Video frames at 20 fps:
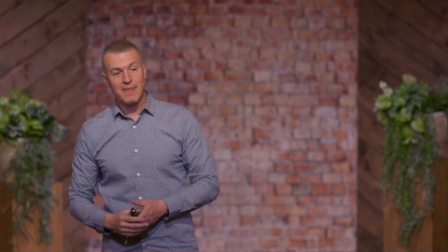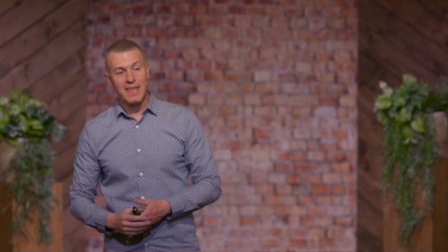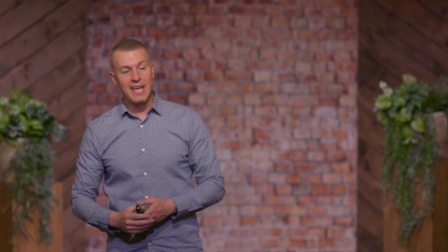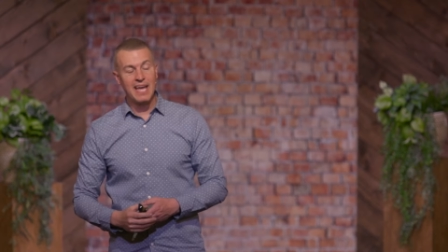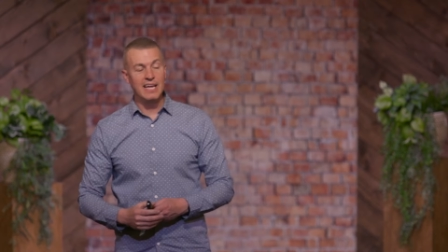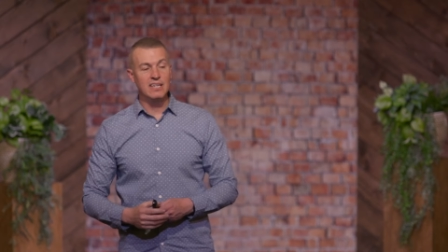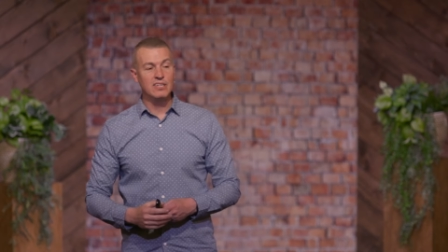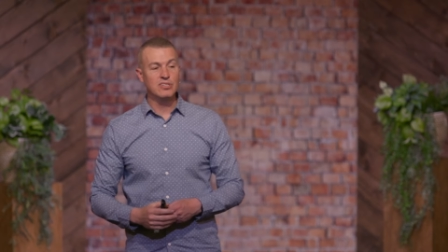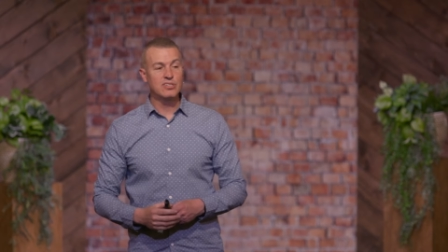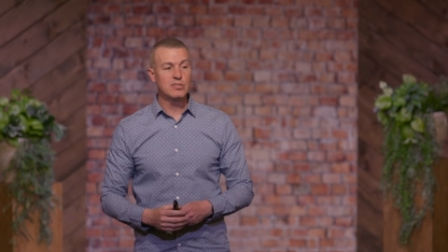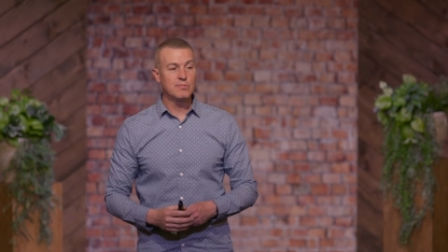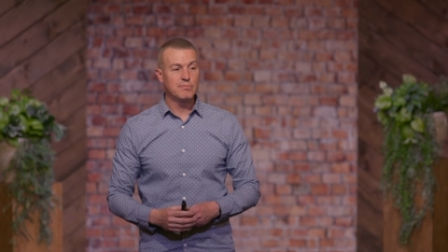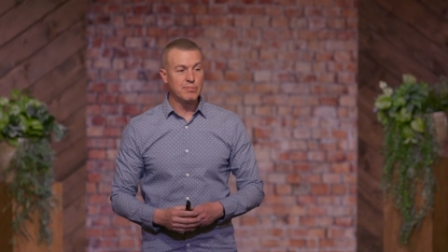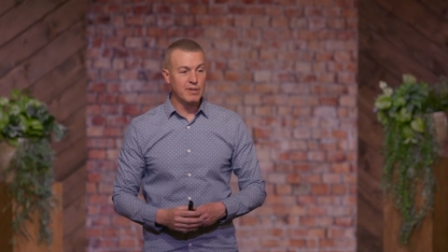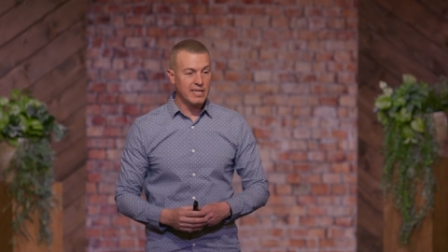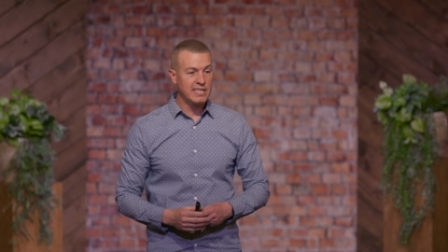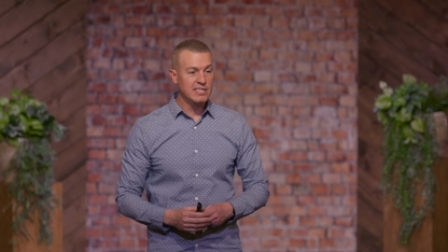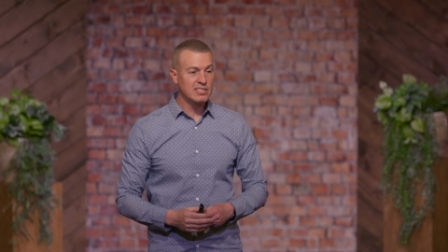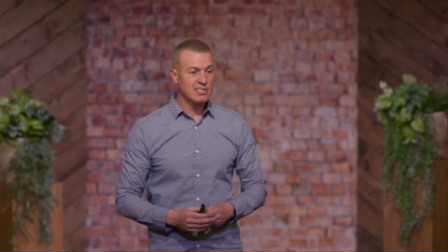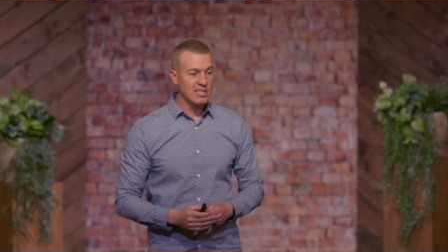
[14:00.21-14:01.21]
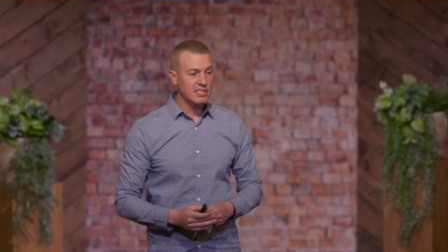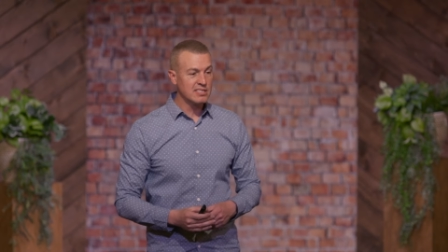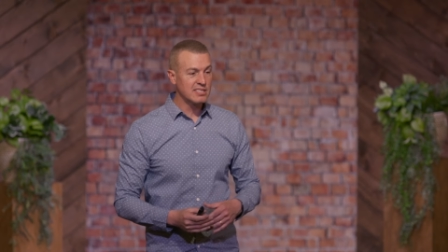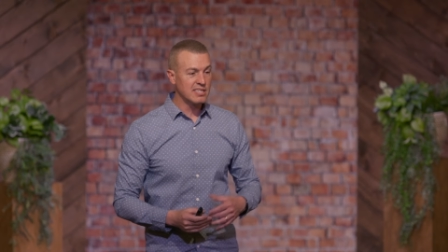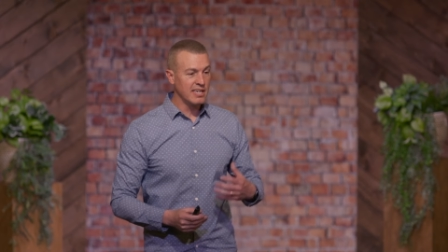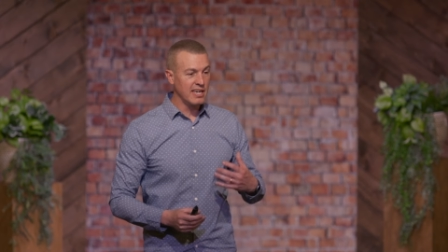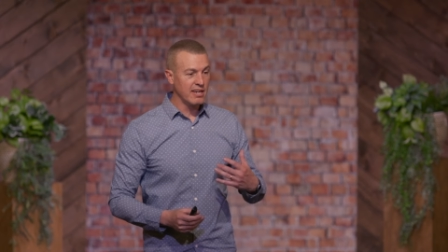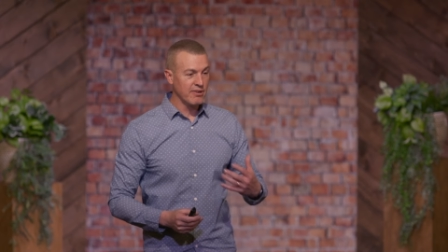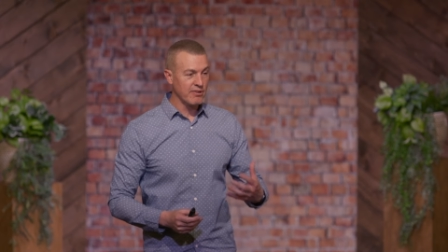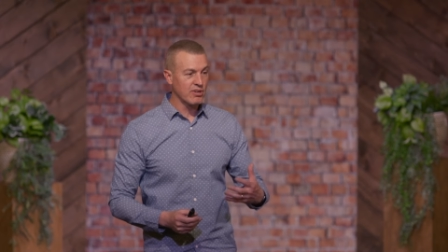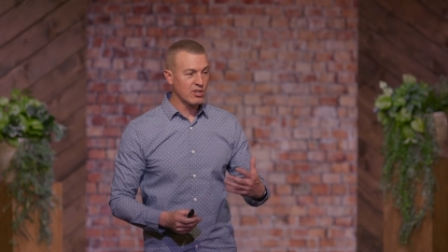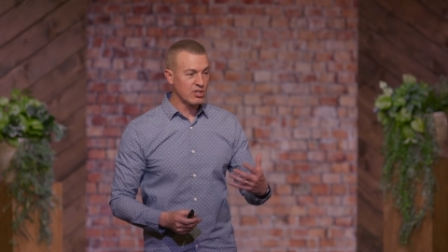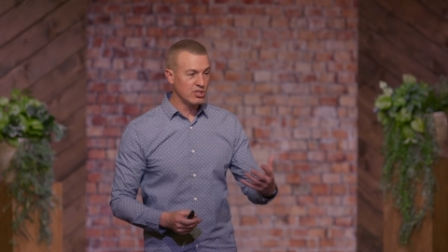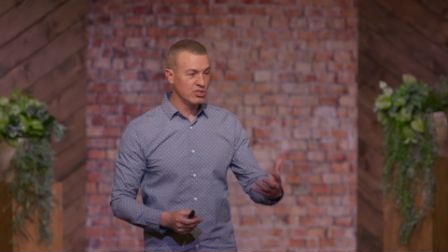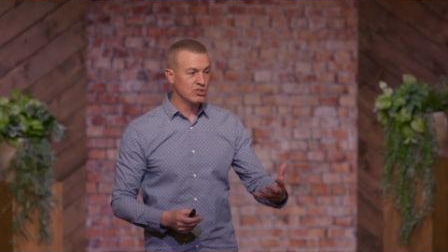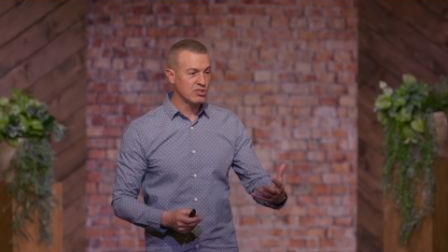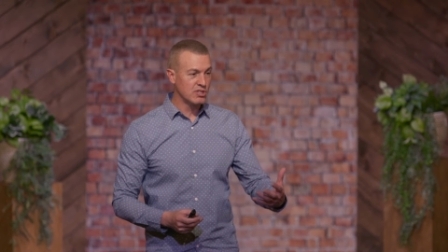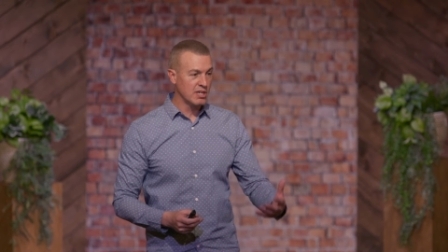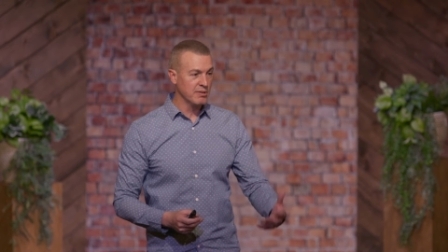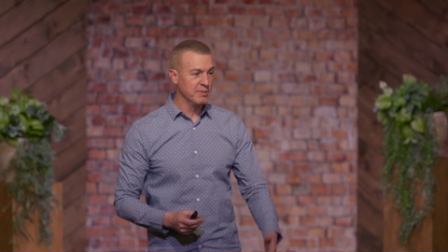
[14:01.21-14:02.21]
And, but he's gonna say, "Eric, could
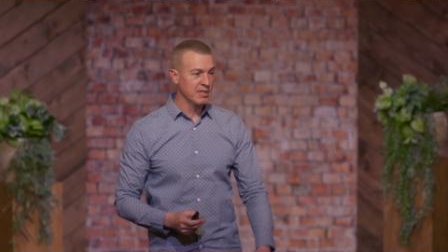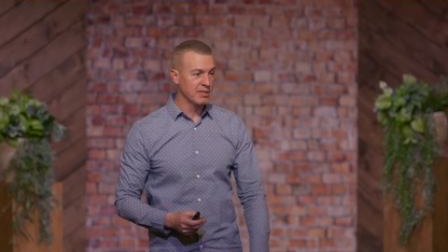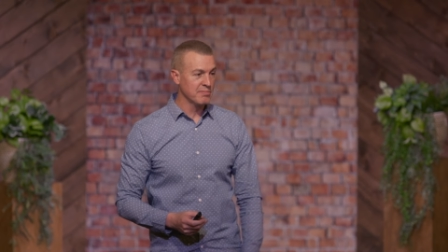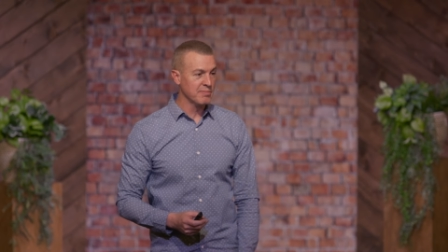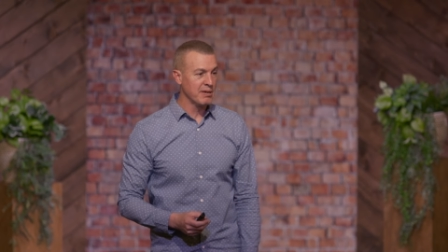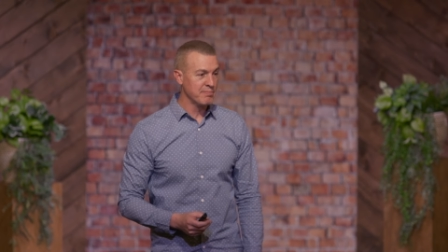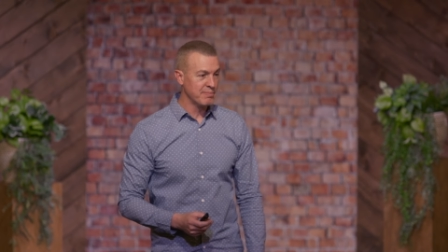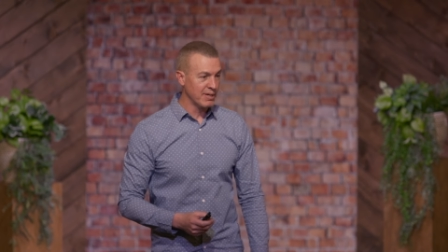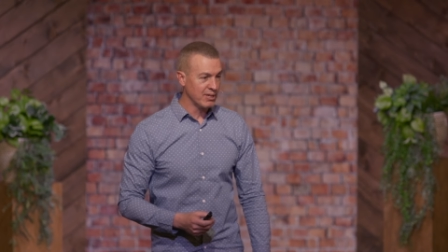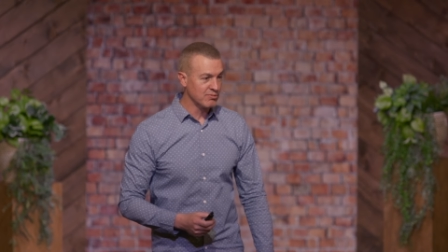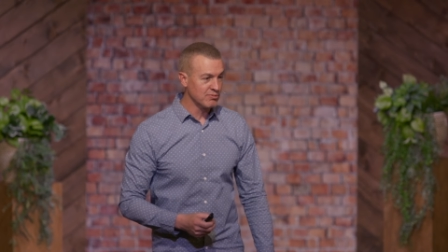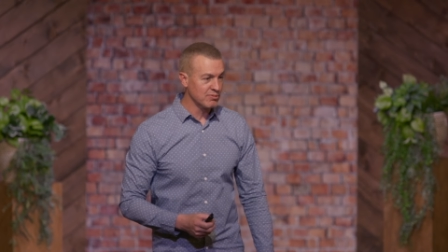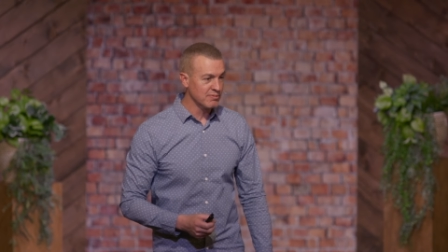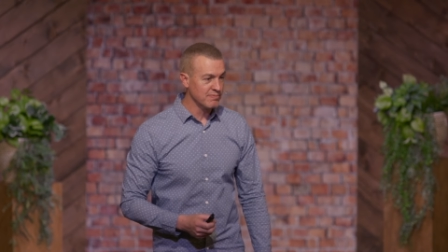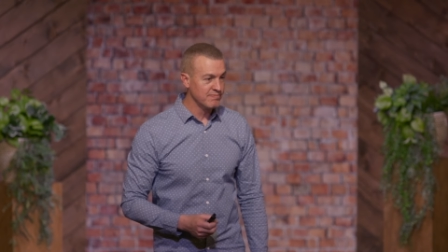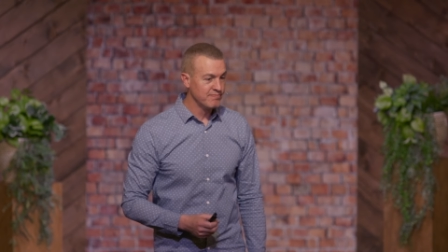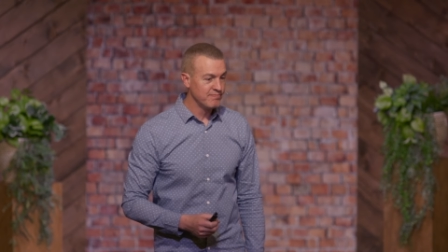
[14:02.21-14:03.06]
you come into my bedroom?"